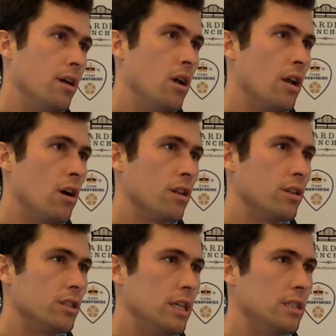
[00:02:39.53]
early on in the
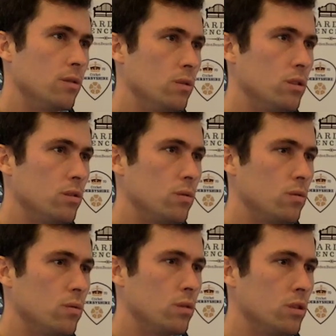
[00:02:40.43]
season was
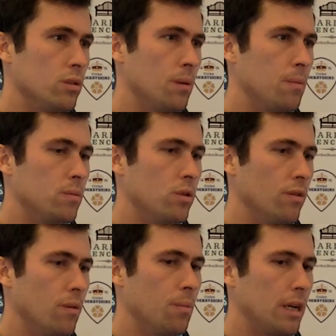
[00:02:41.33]
a, sort
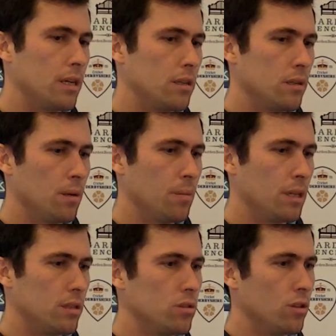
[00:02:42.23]
of a big
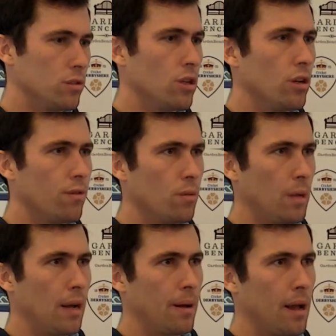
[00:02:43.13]
sort of turn for
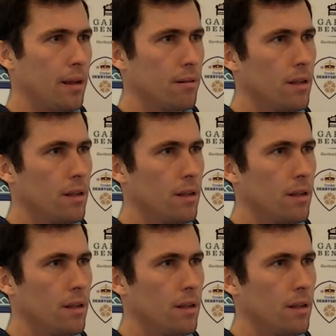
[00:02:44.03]
me. I